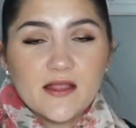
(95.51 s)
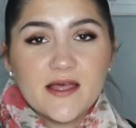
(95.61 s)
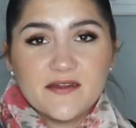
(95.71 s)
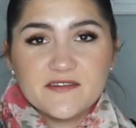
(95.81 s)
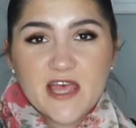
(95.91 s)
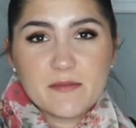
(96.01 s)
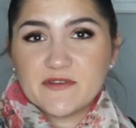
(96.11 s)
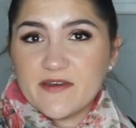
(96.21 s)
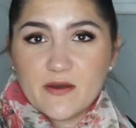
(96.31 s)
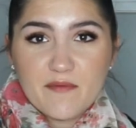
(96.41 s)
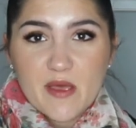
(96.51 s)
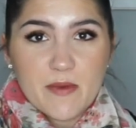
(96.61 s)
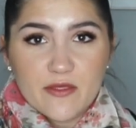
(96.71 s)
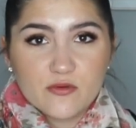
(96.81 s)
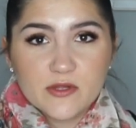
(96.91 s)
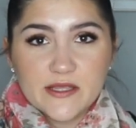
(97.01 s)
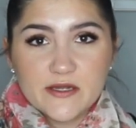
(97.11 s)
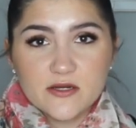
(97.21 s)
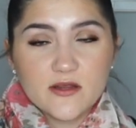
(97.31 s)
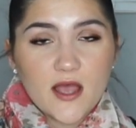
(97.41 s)
A lot of times if I don't have my bathroom
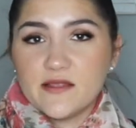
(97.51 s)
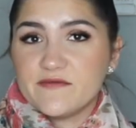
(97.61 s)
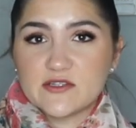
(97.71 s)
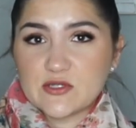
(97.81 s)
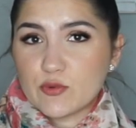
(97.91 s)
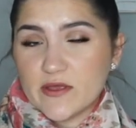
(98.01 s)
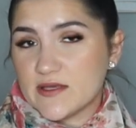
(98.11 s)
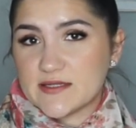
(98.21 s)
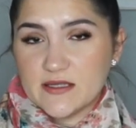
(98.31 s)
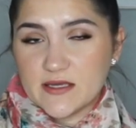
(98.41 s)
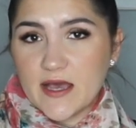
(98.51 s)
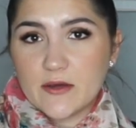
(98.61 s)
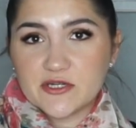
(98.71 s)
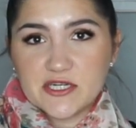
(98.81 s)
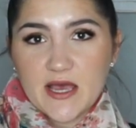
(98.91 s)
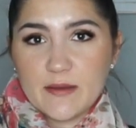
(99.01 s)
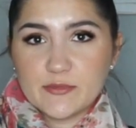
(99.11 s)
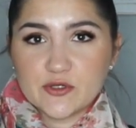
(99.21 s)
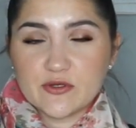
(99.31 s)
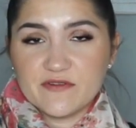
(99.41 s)
cleaner, I'll even spray this on the
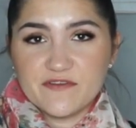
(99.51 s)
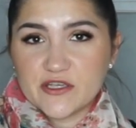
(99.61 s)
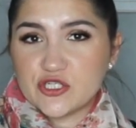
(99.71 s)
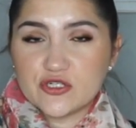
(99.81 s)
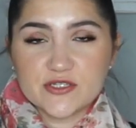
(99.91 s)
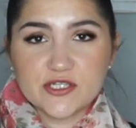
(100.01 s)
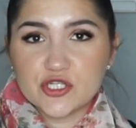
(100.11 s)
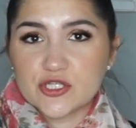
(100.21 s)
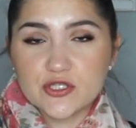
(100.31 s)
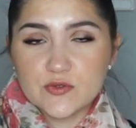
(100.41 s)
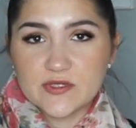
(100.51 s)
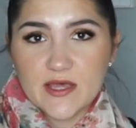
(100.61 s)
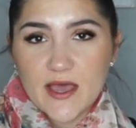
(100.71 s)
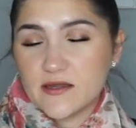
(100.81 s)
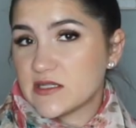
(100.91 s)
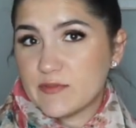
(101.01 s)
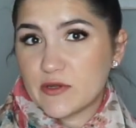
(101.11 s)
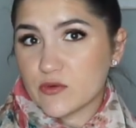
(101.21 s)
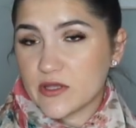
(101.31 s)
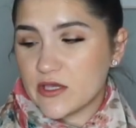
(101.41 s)
countertops or the fixtures and just use that, and it's
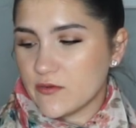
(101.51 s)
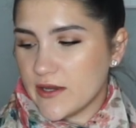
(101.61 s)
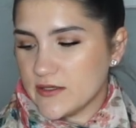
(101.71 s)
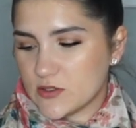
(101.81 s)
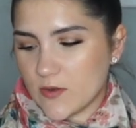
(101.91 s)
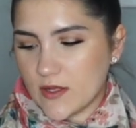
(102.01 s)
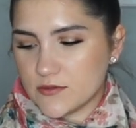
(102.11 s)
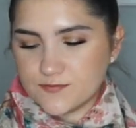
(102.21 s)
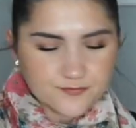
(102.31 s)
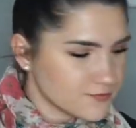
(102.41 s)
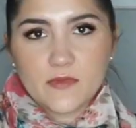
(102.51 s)
been really great as well.